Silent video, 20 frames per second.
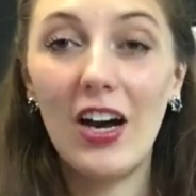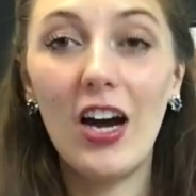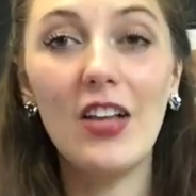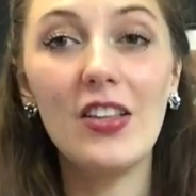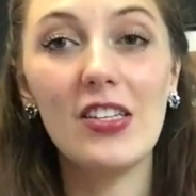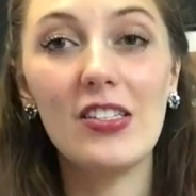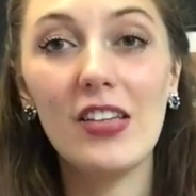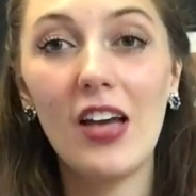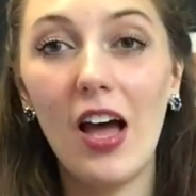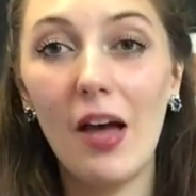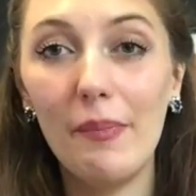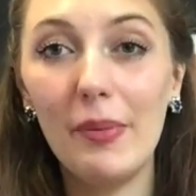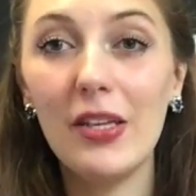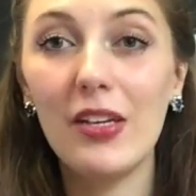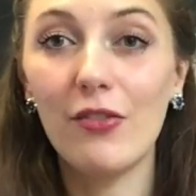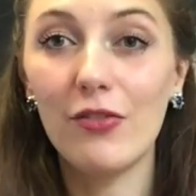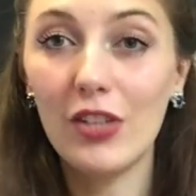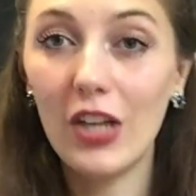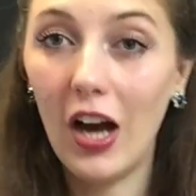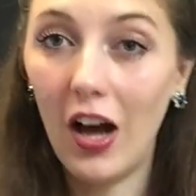On the
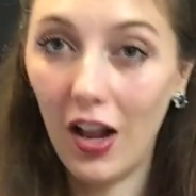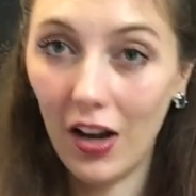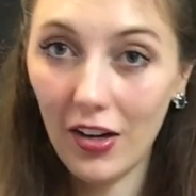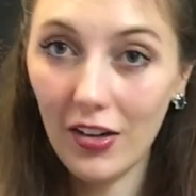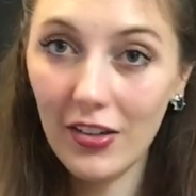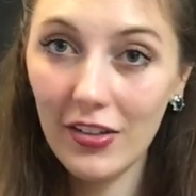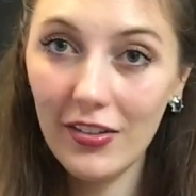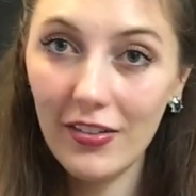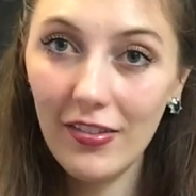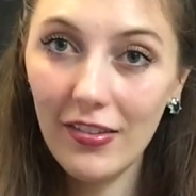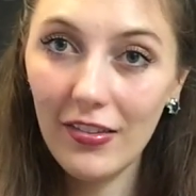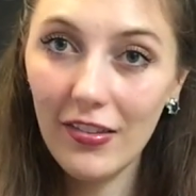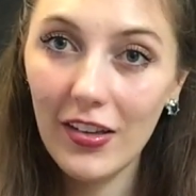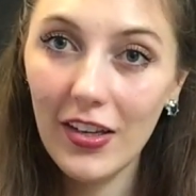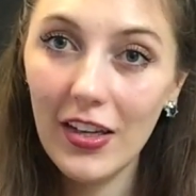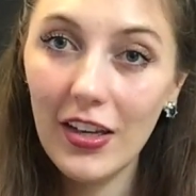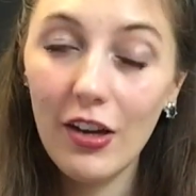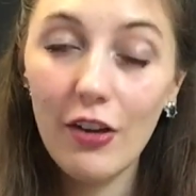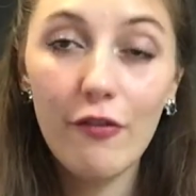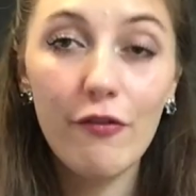topic of colors,
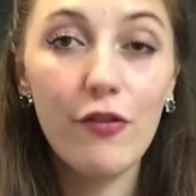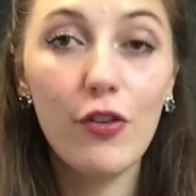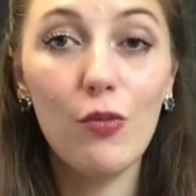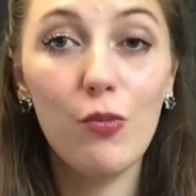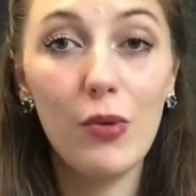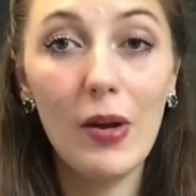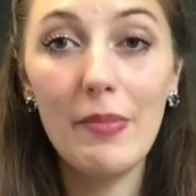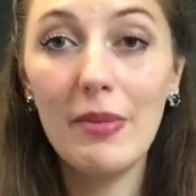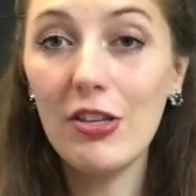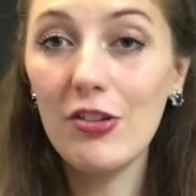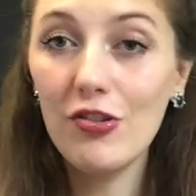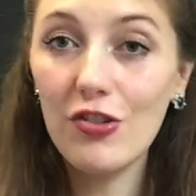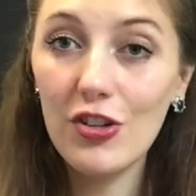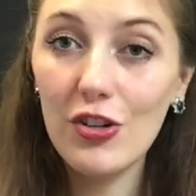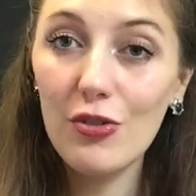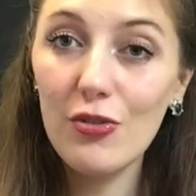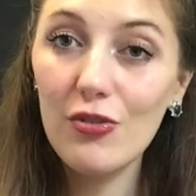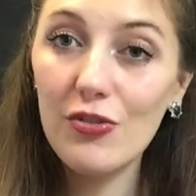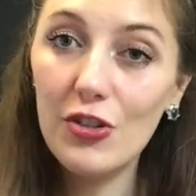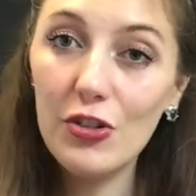for women's
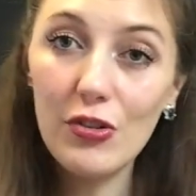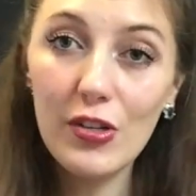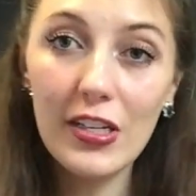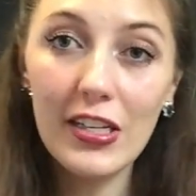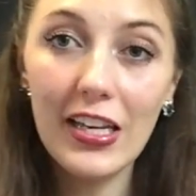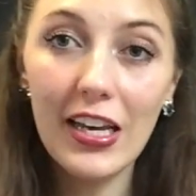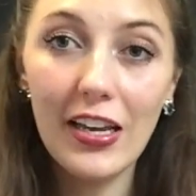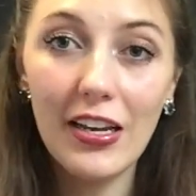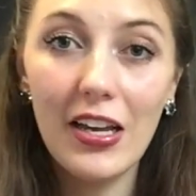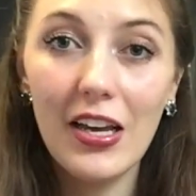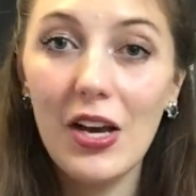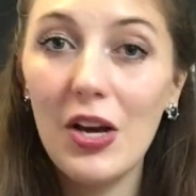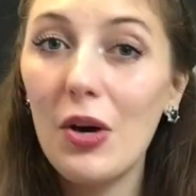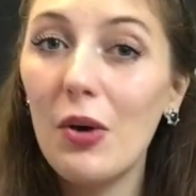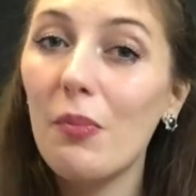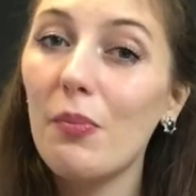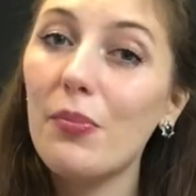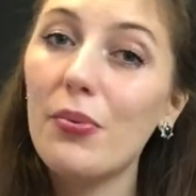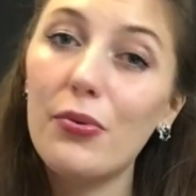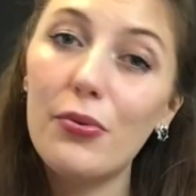shoes, you can get
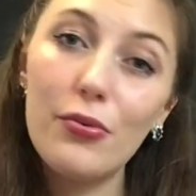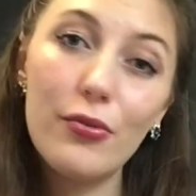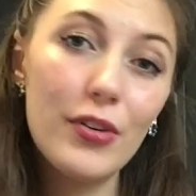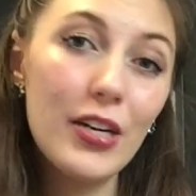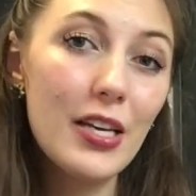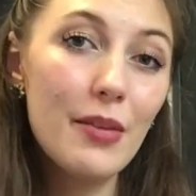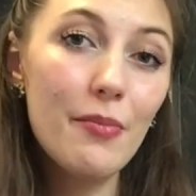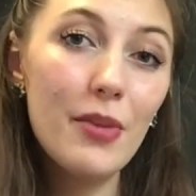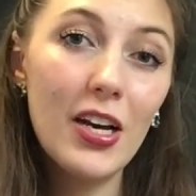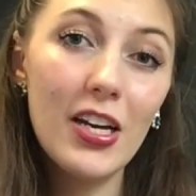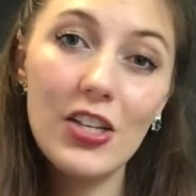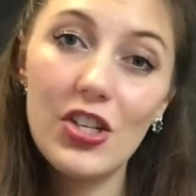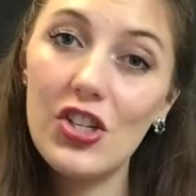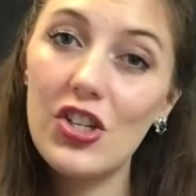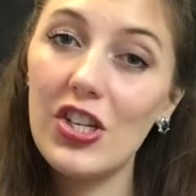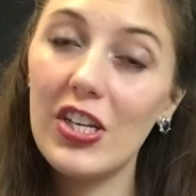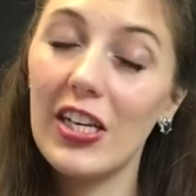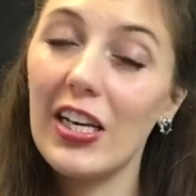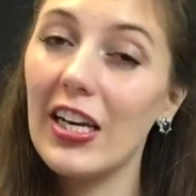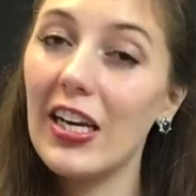pretty
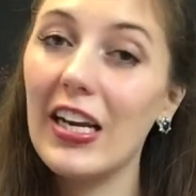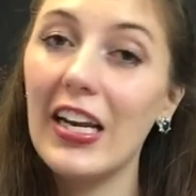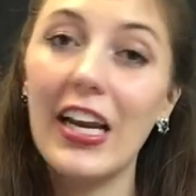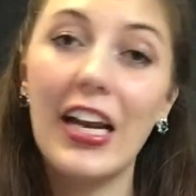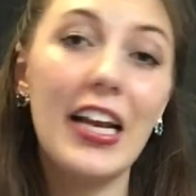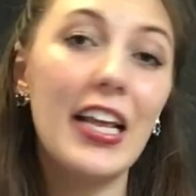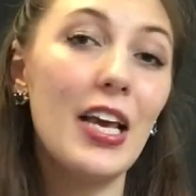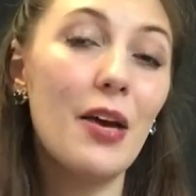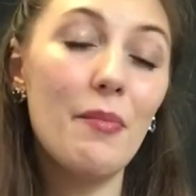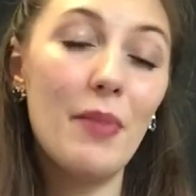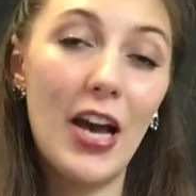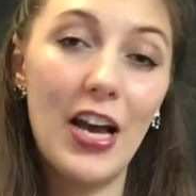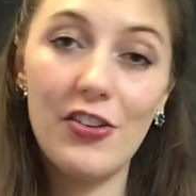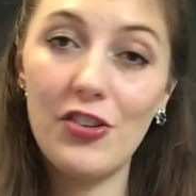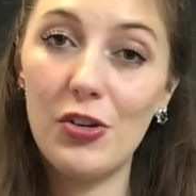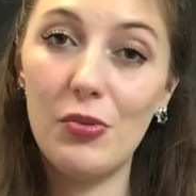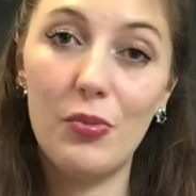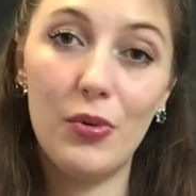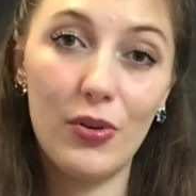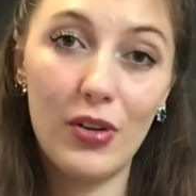much any
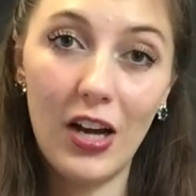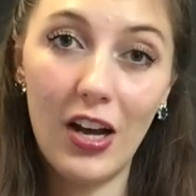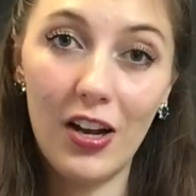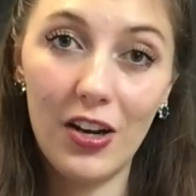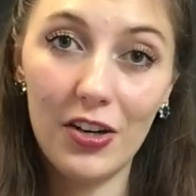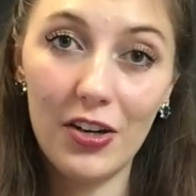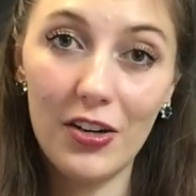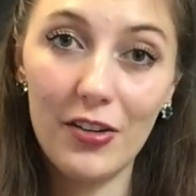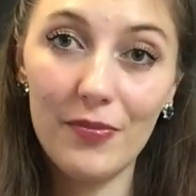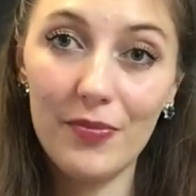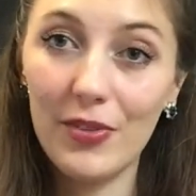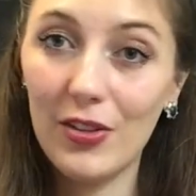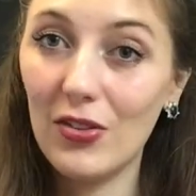imaginable color.